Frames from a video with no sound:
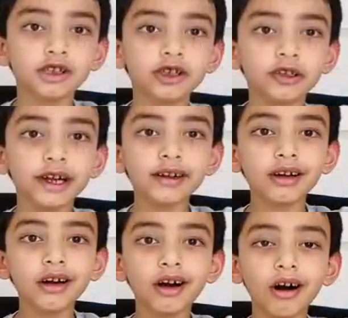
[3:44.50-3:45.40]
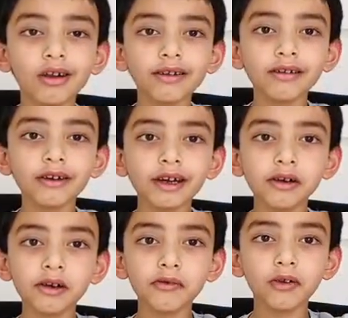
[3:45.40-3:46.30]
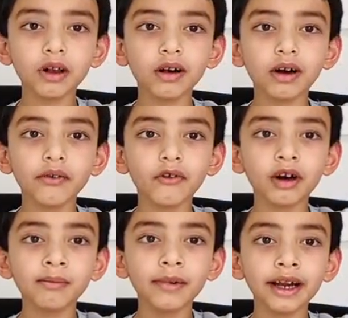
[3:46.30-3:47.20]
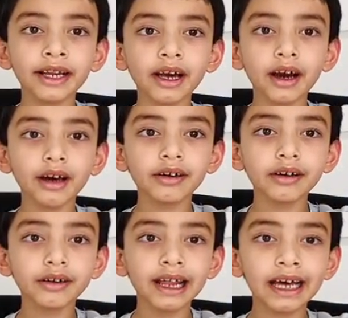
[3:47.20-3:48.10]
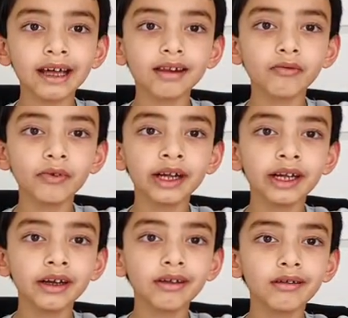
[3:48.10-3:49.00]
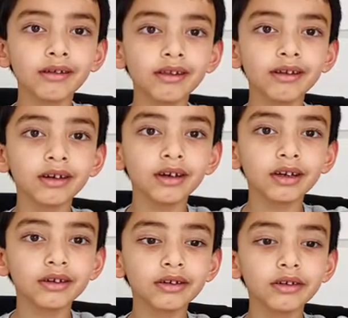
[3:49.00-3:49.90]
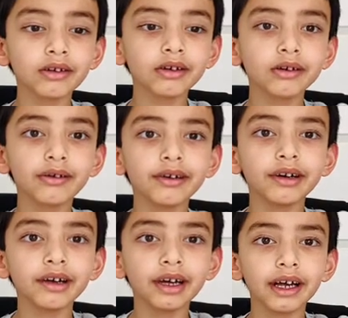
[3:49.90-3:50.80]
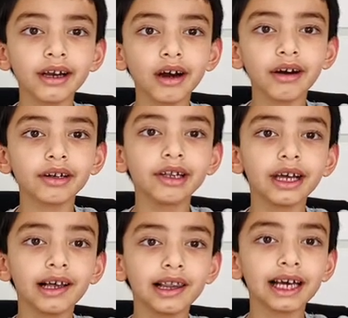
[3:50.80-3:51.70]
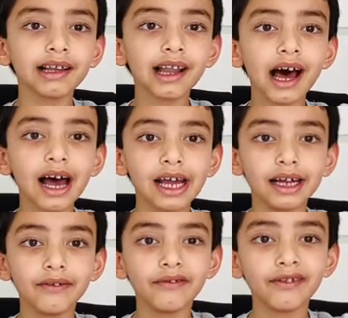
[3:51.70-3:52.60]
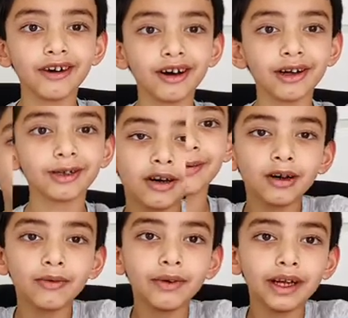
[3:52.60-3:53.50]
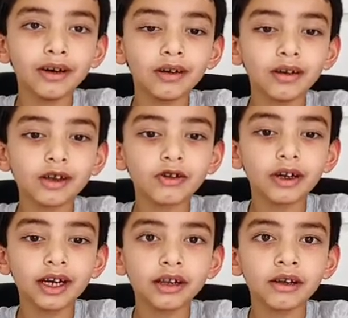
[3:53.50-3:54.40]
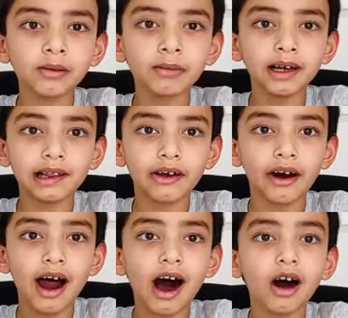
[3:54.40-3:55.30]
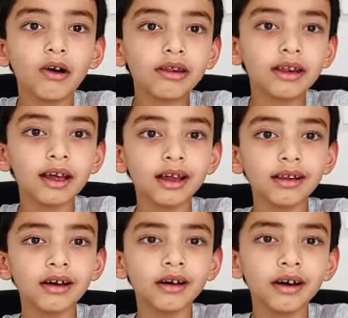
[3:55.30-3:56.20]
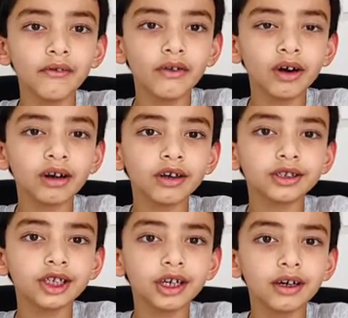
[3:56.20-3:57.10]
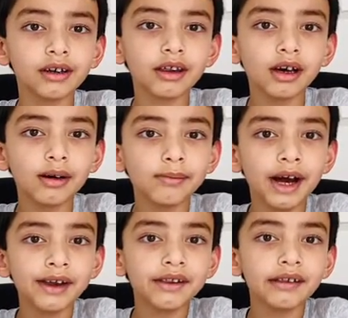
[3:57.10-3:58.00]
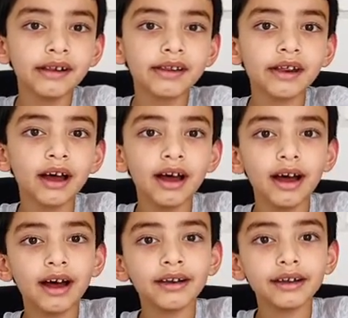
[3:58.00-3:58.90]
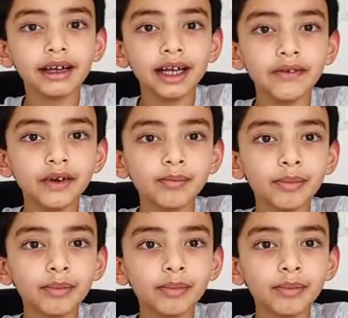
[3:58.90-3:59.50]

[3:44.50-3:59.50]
Trees are also useful for many other things we use to do in our daily life. We use trees to build our houses, furniture, pencils, and even